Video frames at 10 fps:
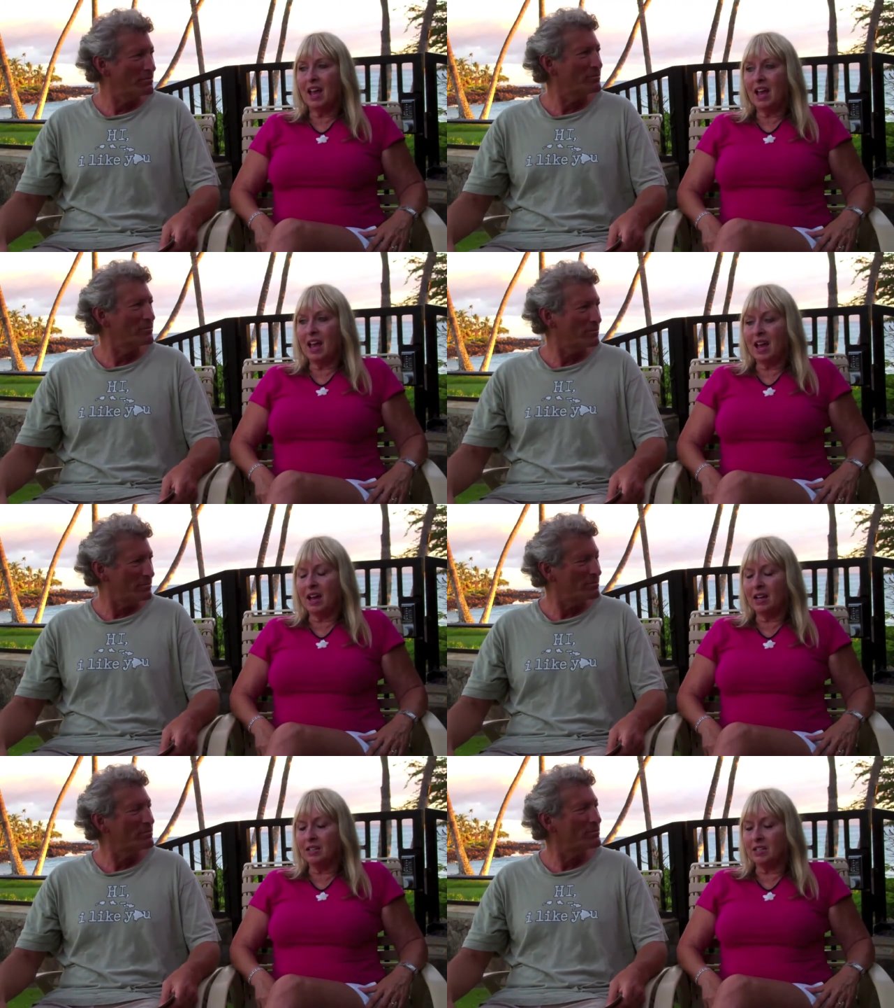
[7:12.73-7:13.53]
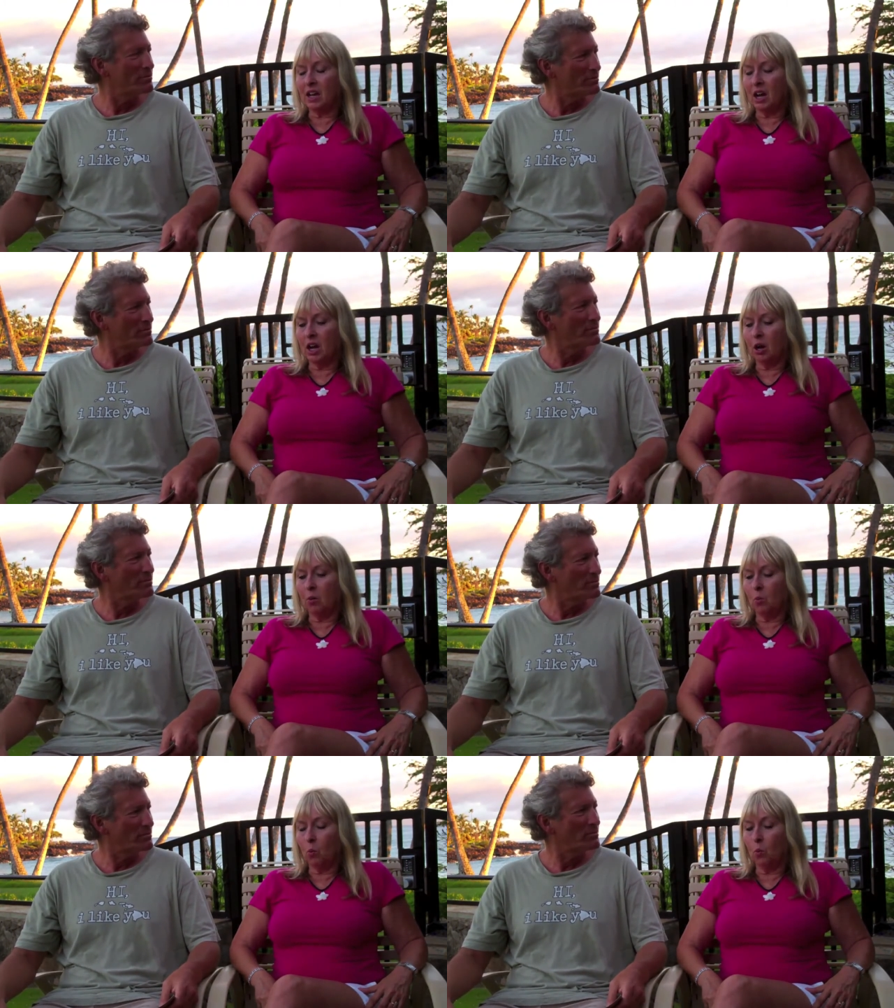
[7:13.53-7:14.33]
Speaker 1: And
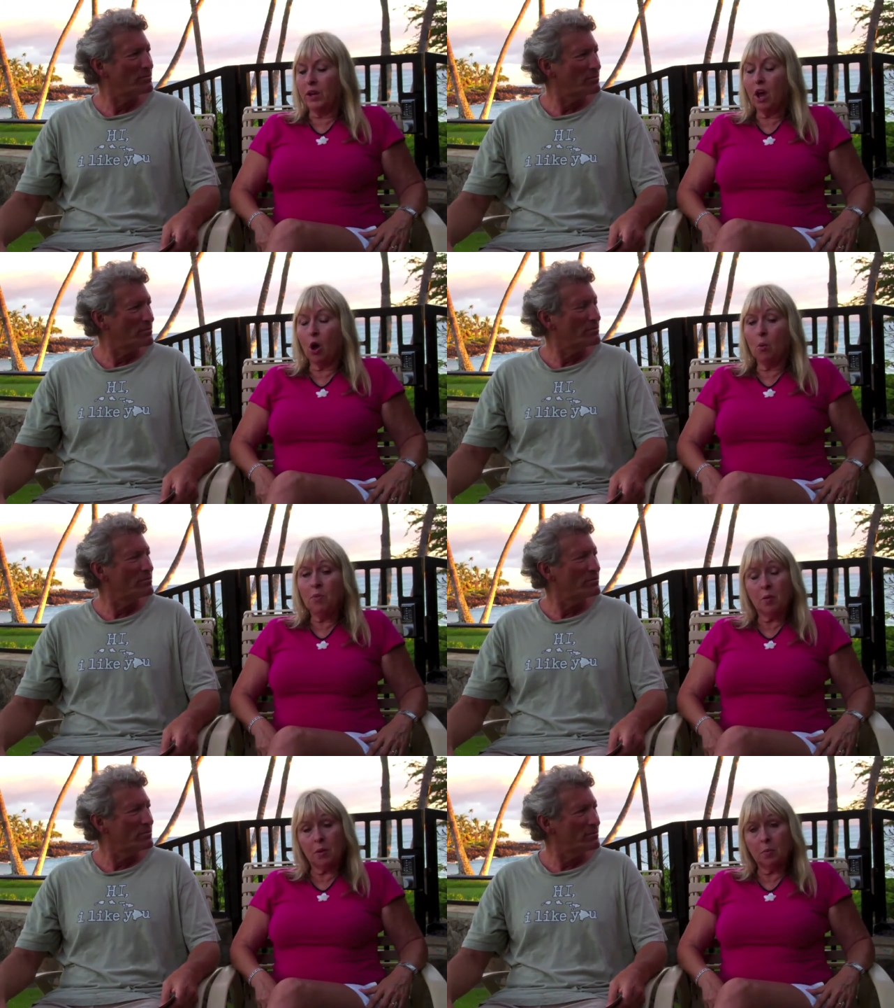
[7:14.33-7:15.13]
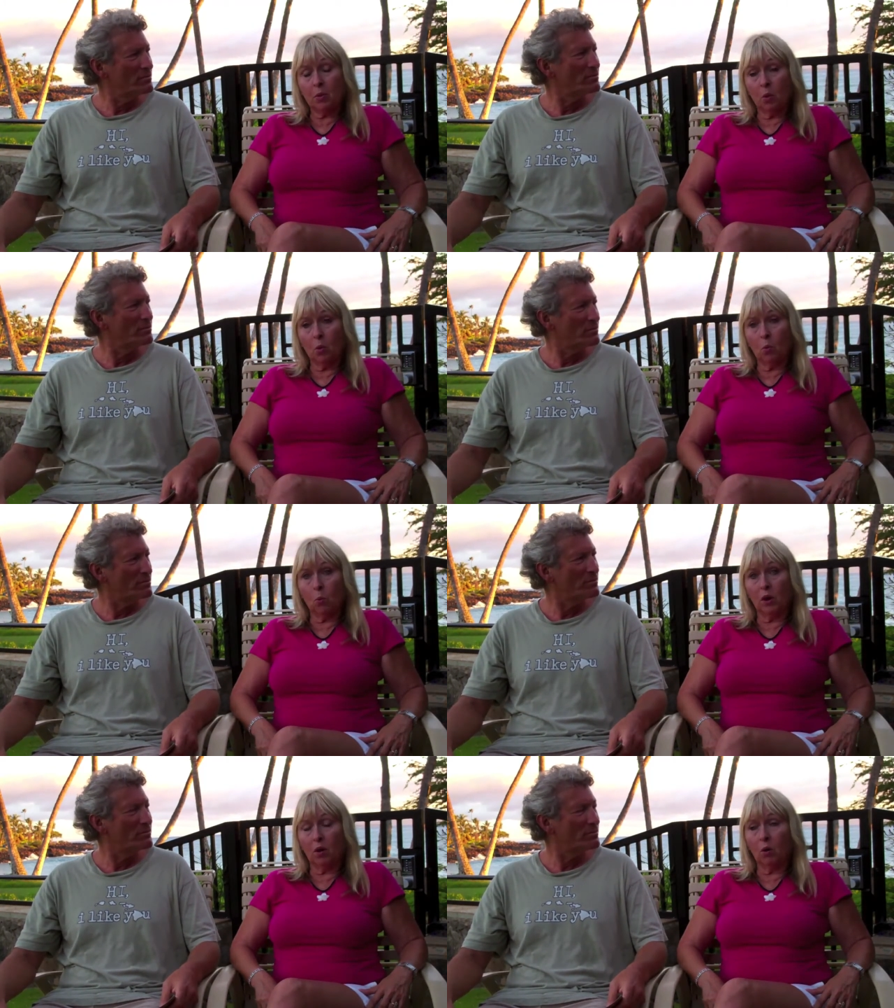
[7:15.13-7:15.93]
we hope that people
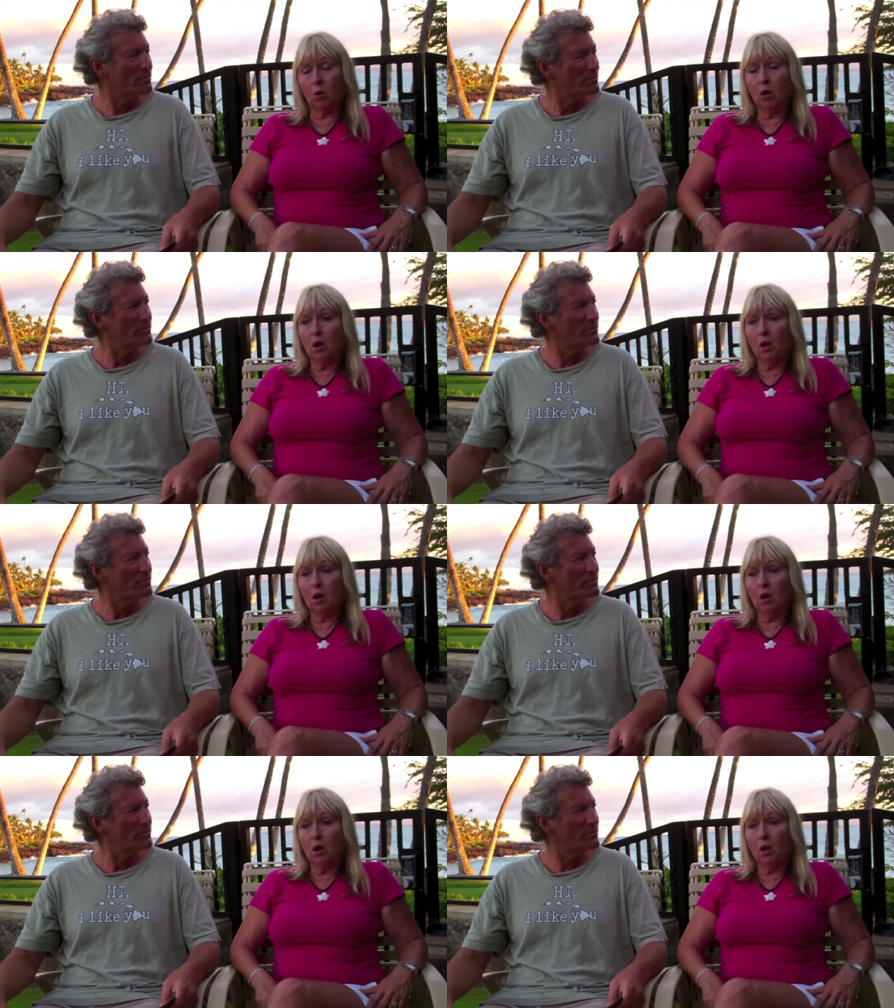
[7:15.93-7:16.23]
will